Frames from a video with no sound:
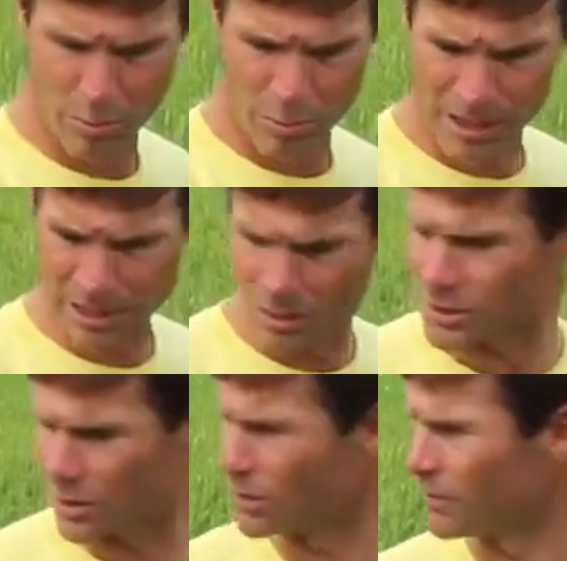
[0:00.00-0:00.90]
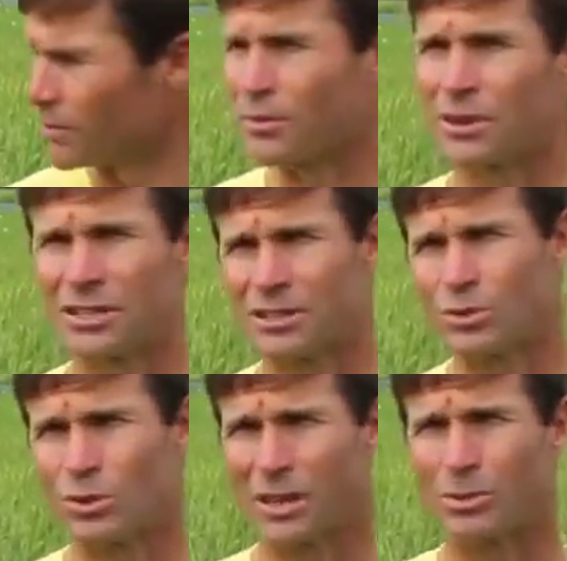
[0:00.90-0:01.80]
But it looks good for a
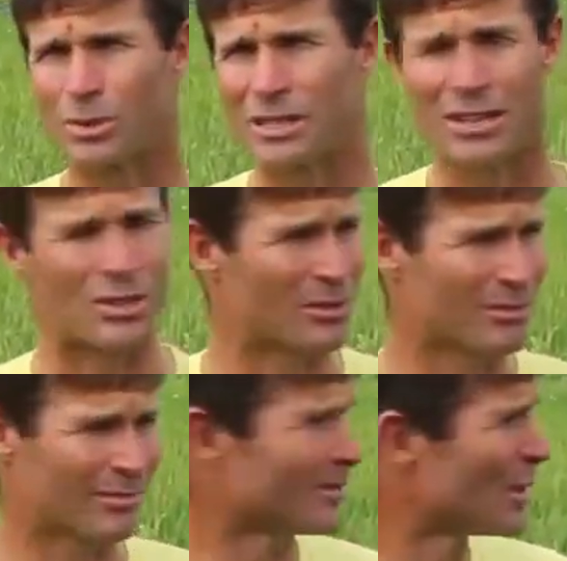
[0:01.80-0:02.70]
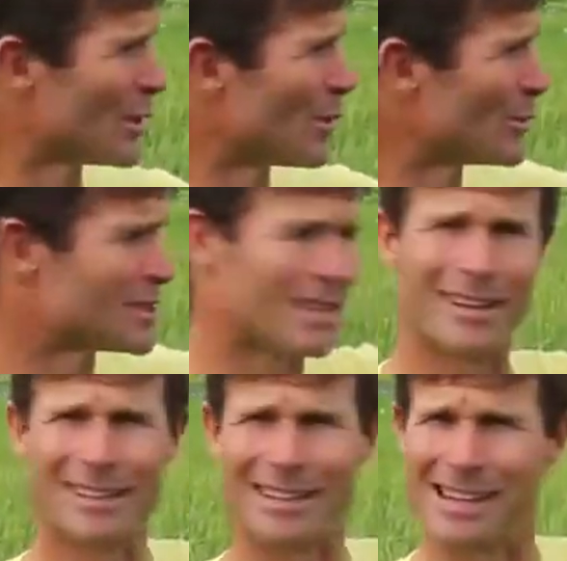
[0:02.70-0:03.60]
reasonable yield potential,
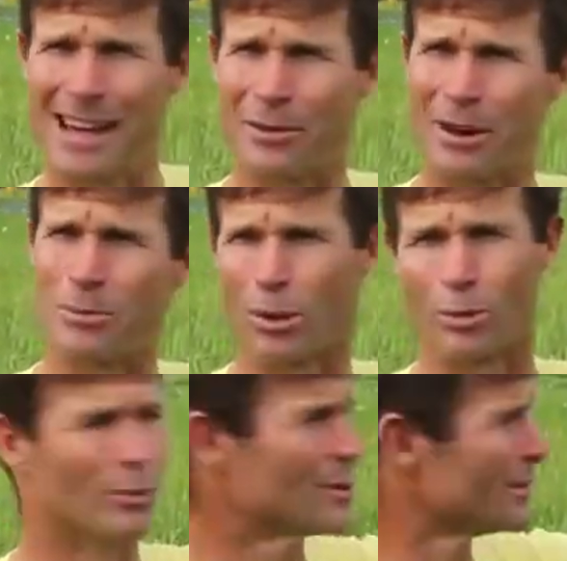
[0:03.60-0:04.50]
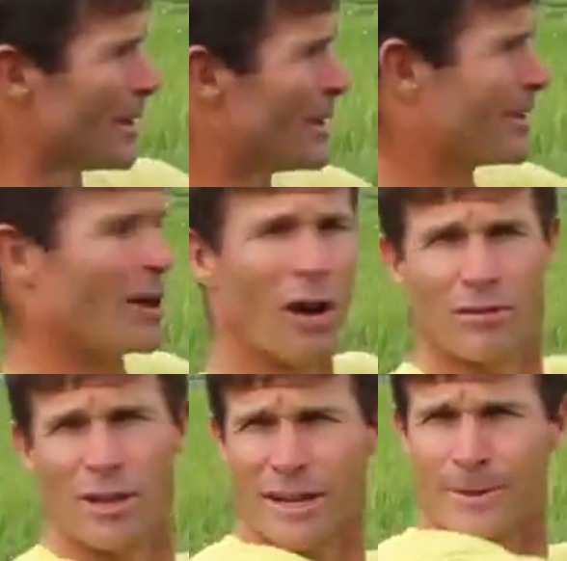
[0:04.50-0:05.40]
notwithstanding our rat problem
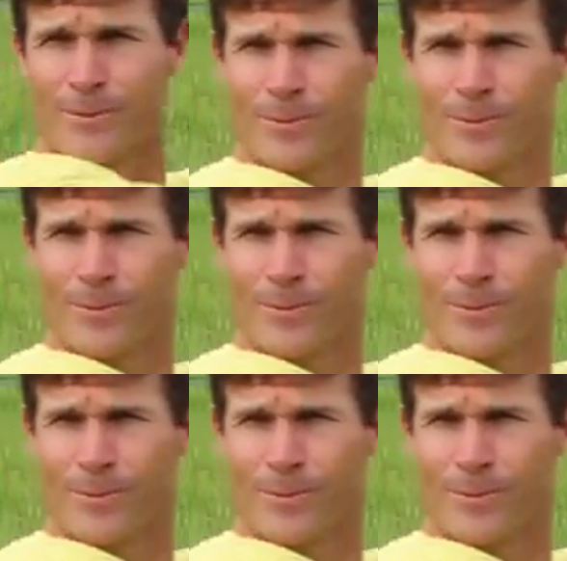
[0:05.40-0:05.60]
over there.